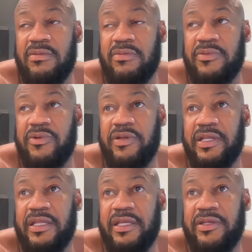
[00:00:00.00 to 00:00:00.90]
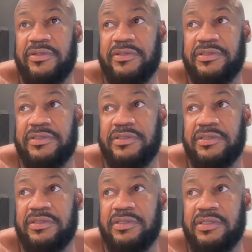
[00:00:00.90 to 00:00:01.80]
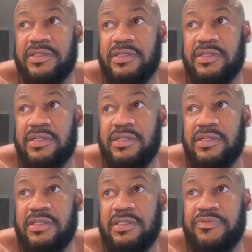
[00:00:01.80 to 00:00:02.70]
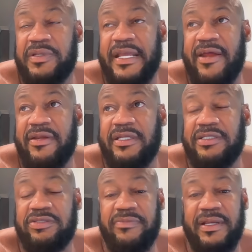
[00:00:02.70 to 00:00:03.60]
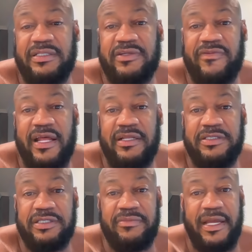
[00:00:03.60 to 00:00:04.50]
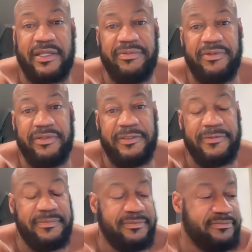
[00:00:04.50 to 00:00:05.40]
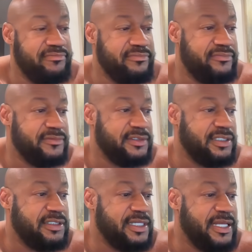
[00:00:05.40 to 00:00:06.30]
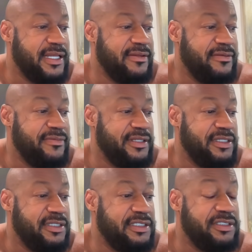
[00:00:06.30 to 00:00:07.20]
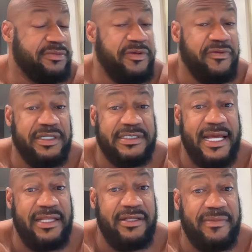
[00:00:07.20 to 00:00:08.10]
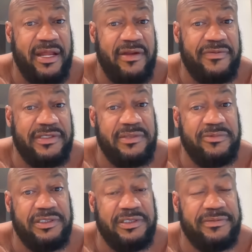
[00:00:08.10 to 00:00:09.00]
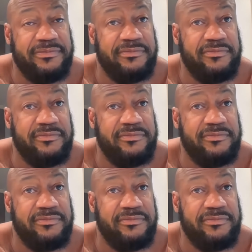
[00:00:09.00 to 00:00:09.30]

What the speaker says: community leaders speak out against domestic violence in the black community. Because they seem to be very silent about it for some reason.